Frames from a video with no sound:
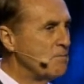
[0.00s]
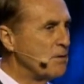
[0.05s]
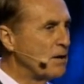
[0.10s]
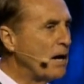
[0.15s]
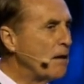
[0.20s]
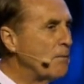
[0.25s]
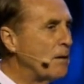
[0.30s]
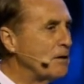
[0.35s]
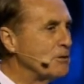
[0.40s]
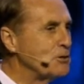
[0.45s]

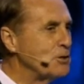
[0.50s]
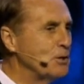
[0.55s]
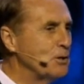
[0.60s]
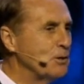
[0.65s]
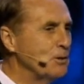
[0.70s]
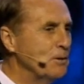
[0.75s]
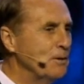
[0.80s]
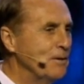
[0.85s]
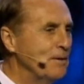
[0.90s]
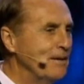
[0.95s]
But how about
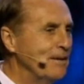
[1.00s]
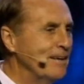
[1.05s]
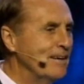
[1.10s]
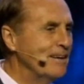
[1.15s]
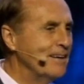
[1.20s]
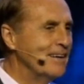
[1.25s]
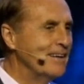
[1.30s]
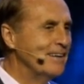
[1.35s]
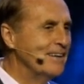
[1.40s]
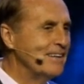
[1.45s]
you?
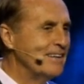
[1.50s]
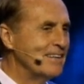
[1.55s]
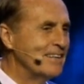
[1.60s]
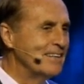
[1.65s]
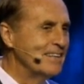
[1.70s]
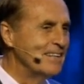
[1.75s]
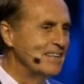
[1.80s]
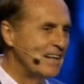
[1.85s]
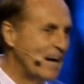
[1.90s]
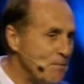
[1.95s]

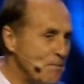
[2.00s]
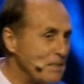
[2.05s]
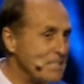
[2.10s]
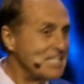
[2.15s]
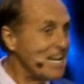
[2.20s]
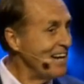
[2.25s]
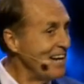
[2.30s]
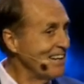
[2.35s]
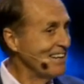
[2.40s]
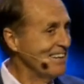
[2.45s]
I'm
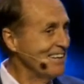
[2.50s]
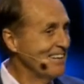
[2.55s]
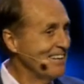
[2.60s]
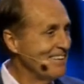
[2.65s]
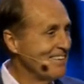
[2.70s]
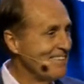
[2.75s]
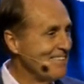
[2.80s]
excited.